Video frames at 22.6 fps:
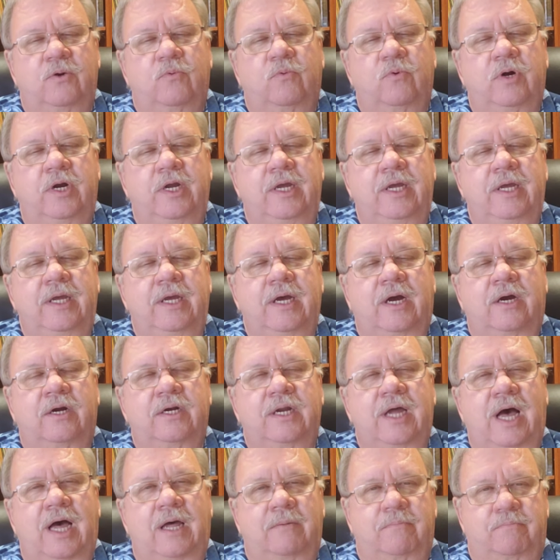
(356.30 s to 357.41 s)
We are
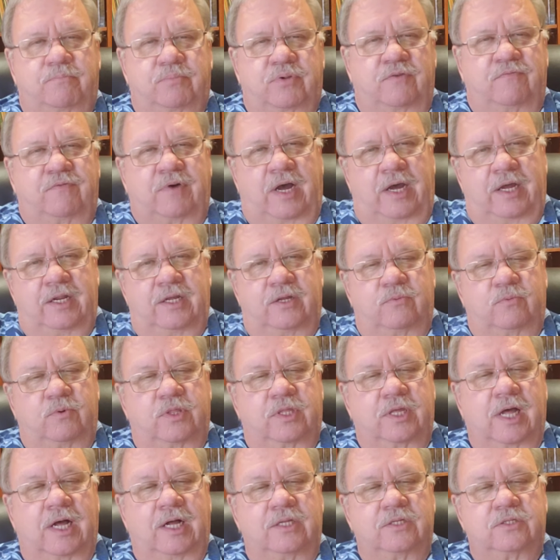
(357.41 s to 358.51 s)
not provided
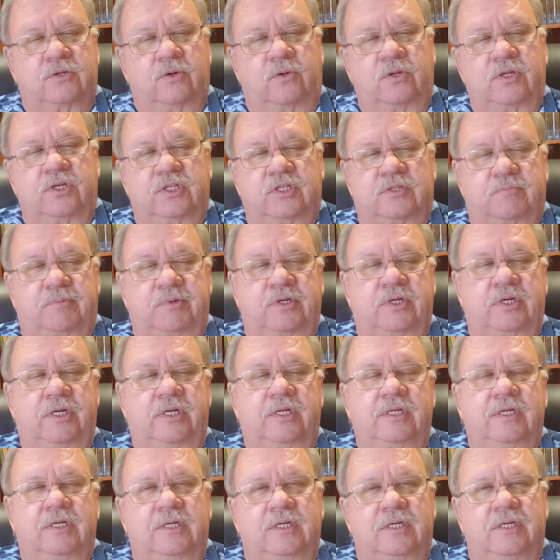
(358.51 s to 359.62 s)
with God's Holy
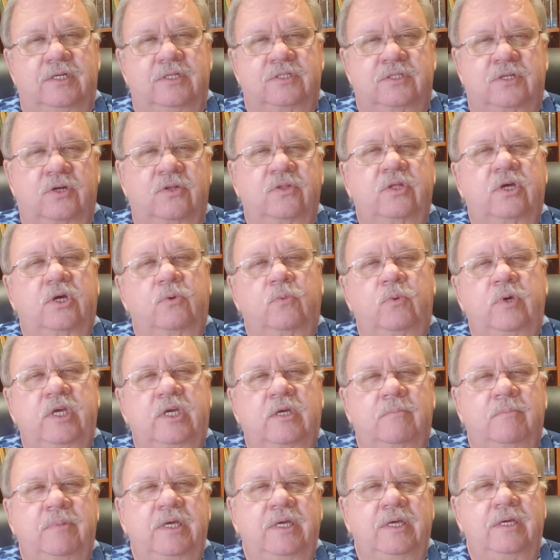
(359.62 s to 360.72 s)
Spirit so that we
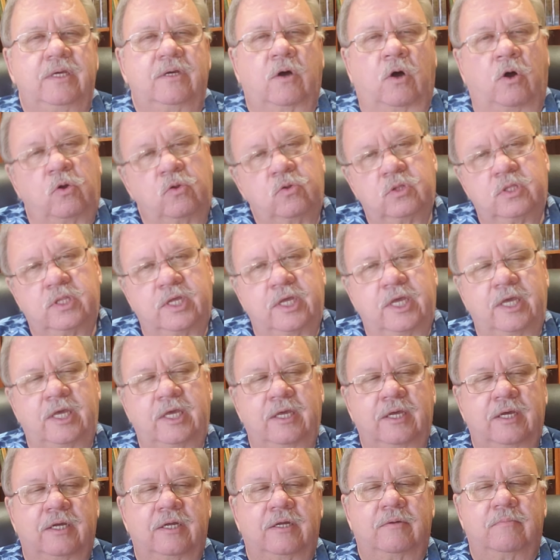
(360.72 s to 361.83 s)
can be
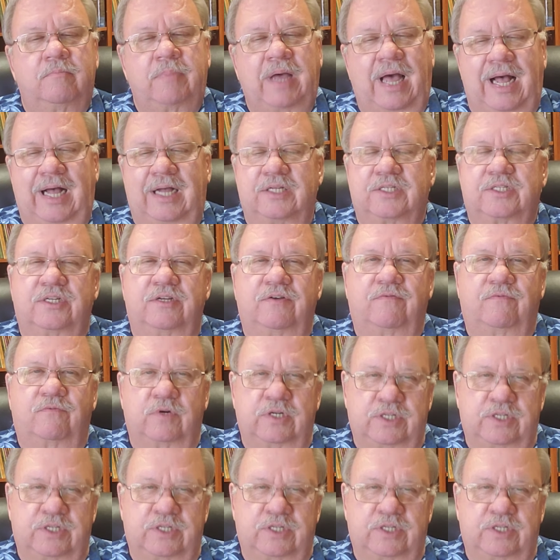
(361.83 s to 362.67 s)
only passive